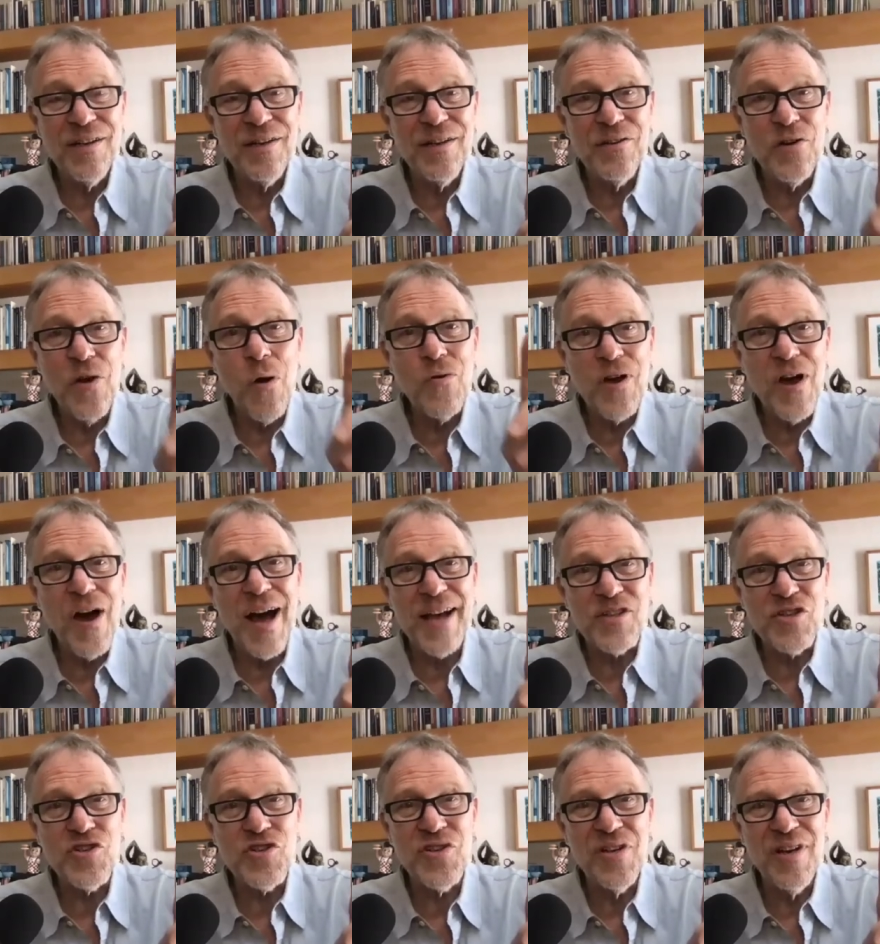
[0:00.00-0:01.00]
no
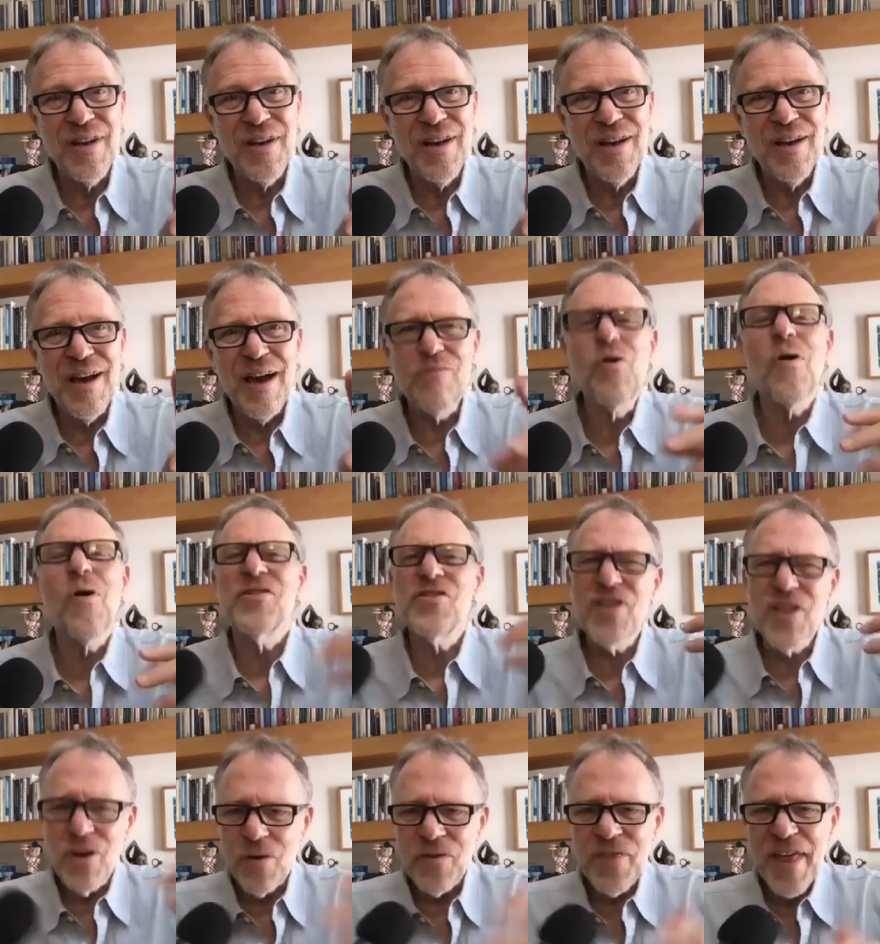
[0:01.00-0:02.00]
cuts. Of course,
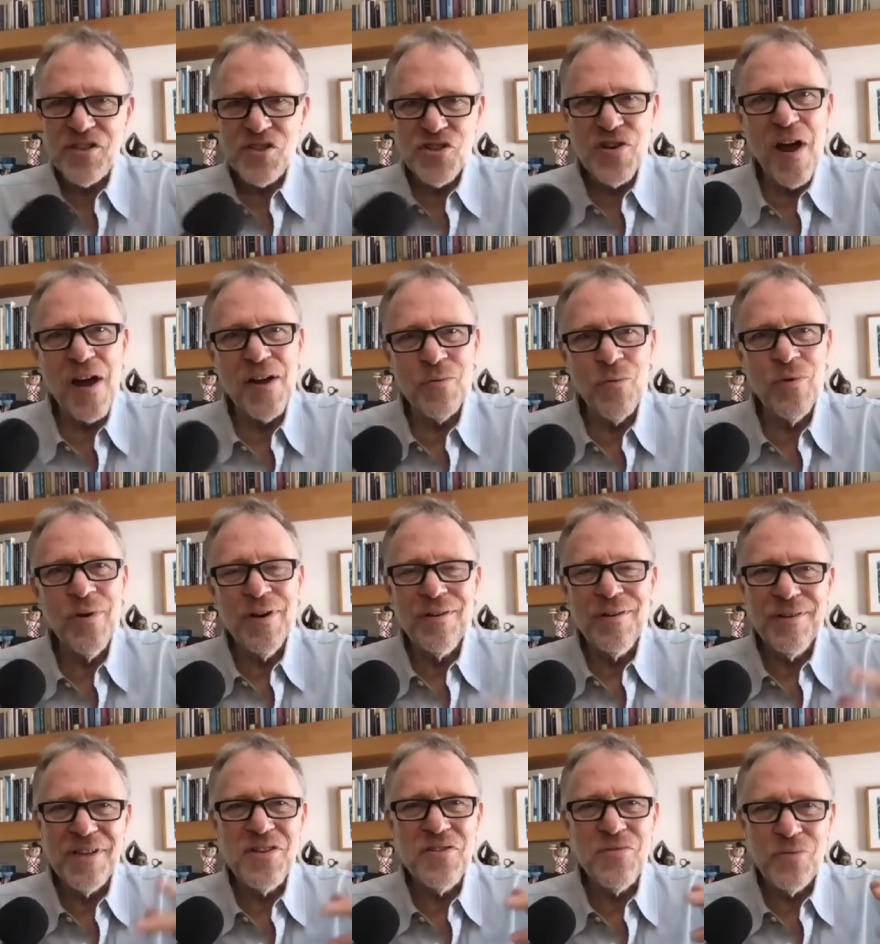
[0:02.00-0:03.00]
you know, that's done
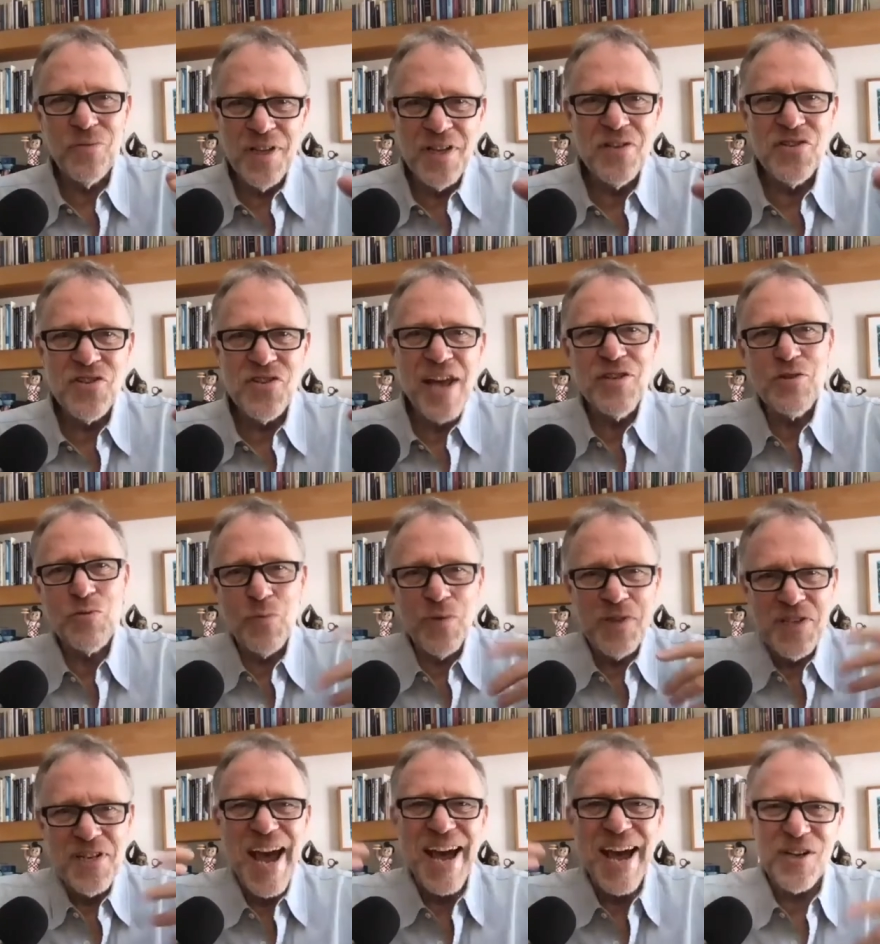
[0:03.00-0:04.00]
the, these days with
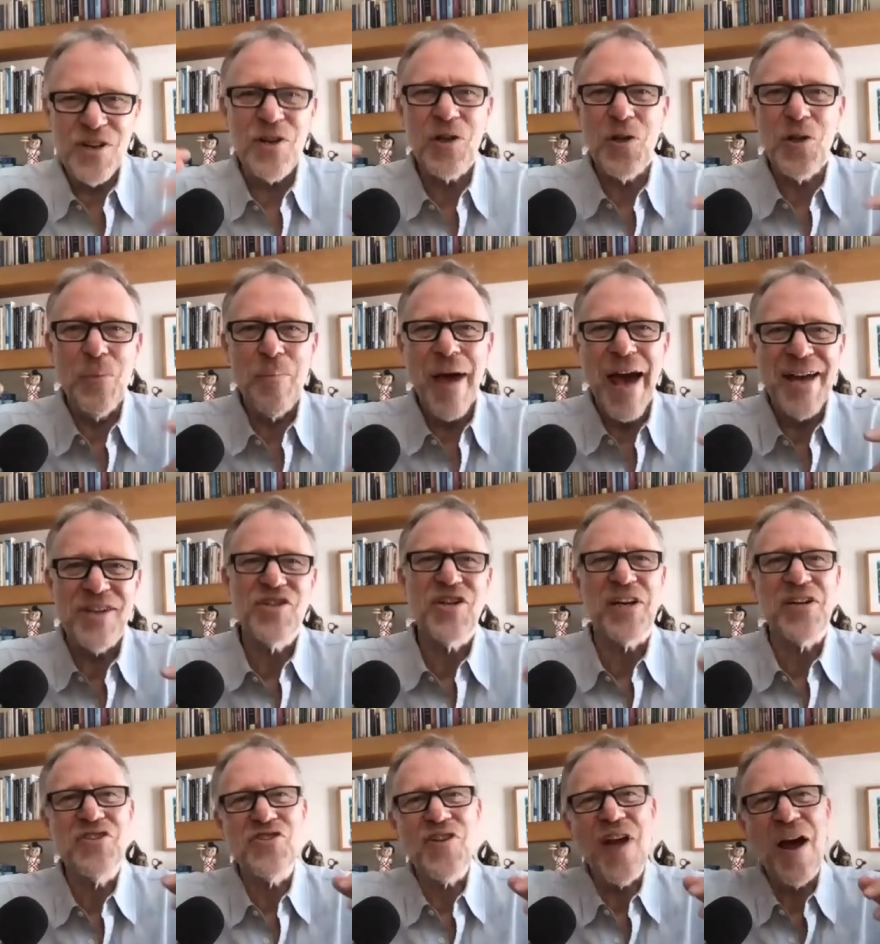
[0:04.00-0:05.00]
technical magic.
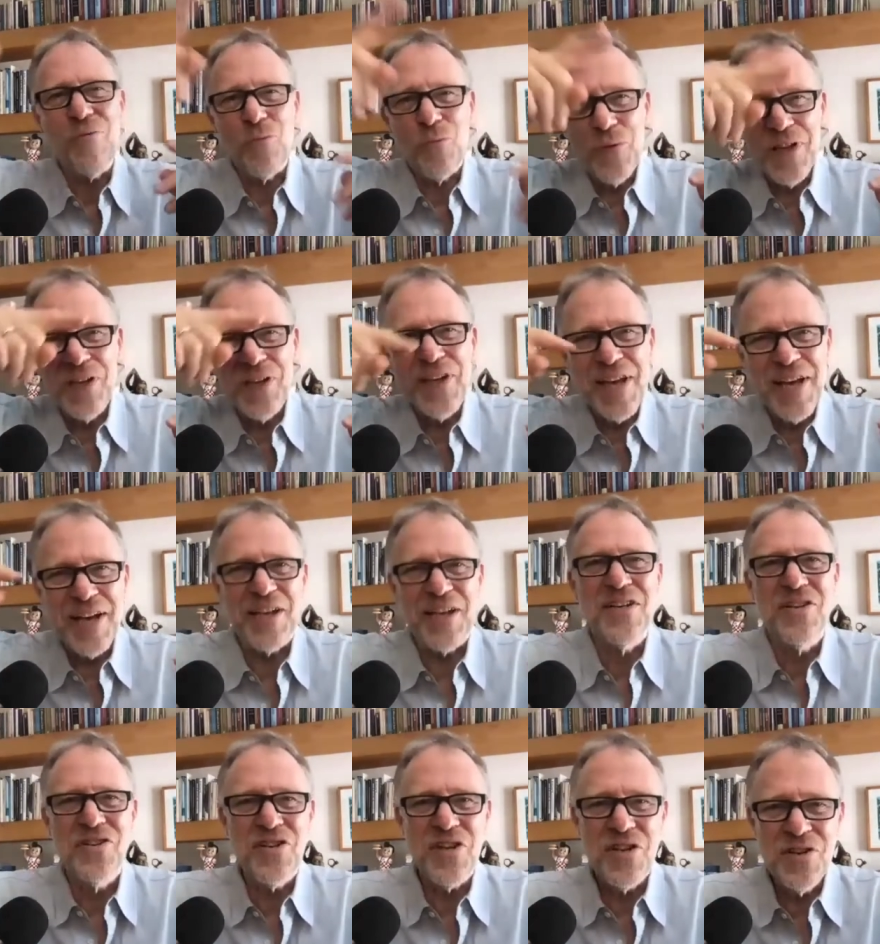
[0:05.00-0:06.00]
It's not really a
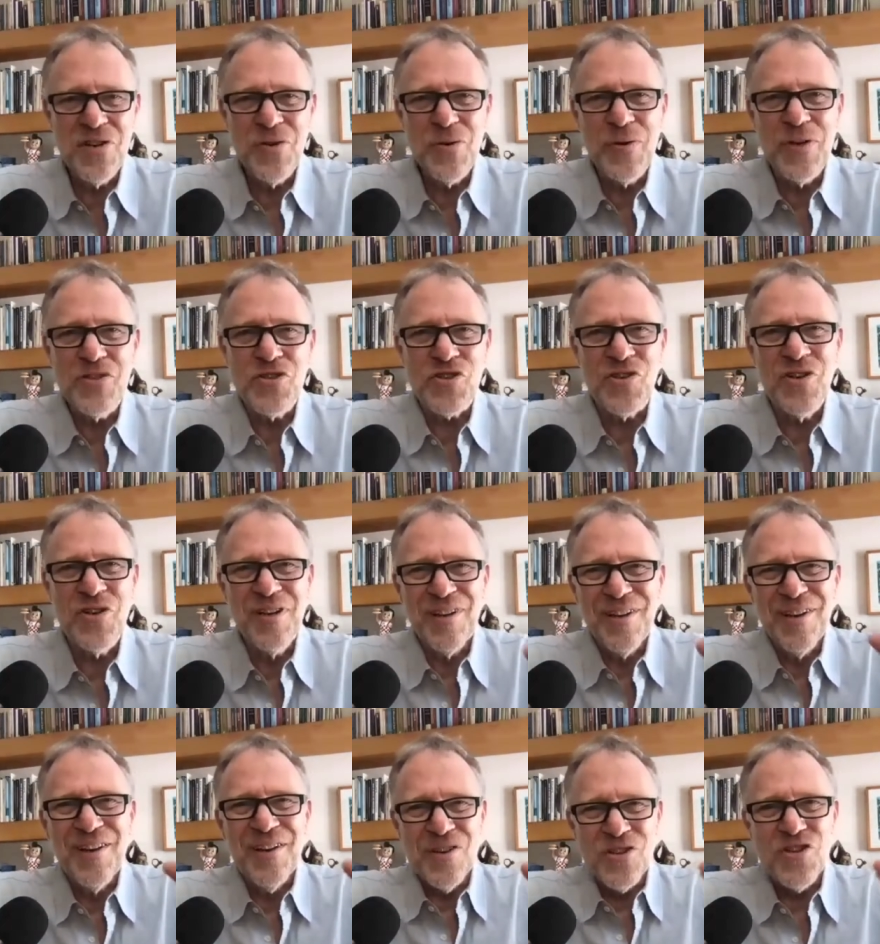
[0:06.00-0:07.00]
continuous
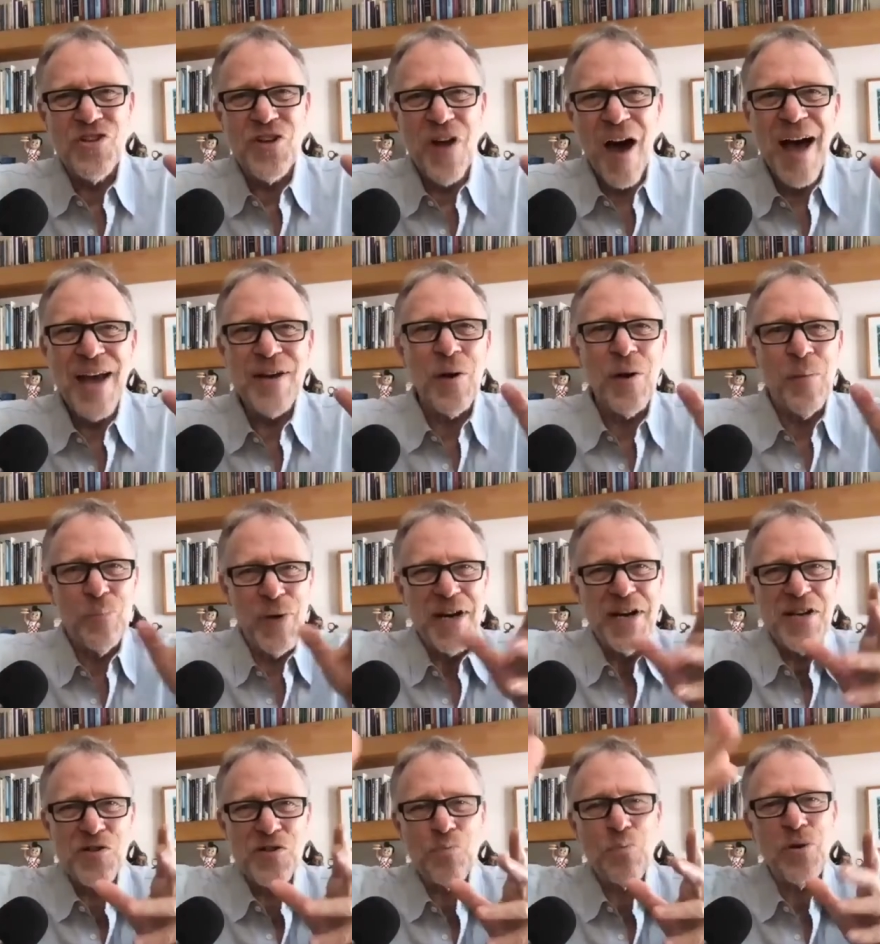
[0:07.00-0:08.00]
shot, but
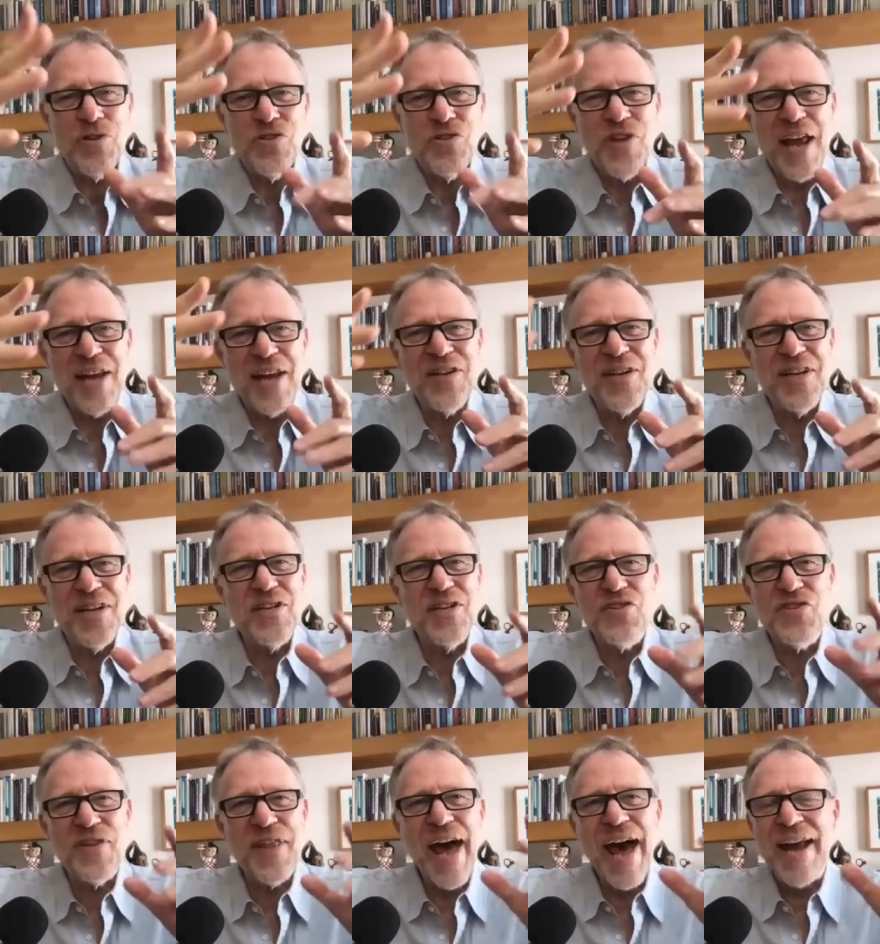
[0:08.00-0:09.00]
it's presented
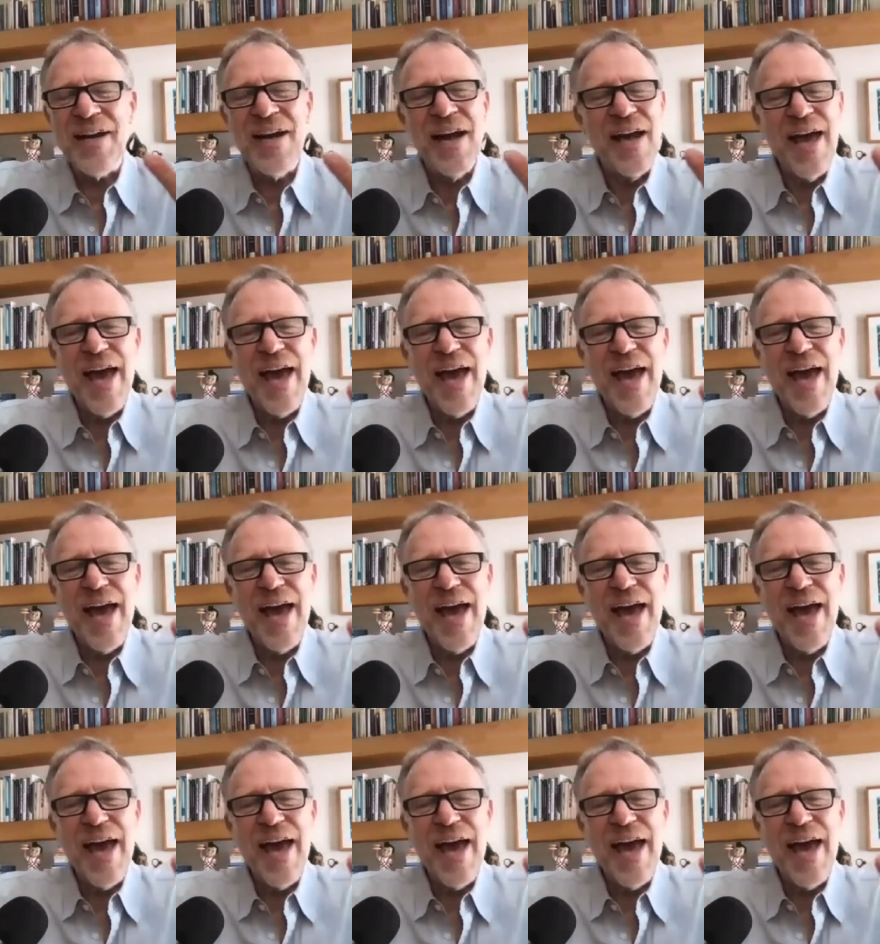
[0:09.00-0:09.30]
as that.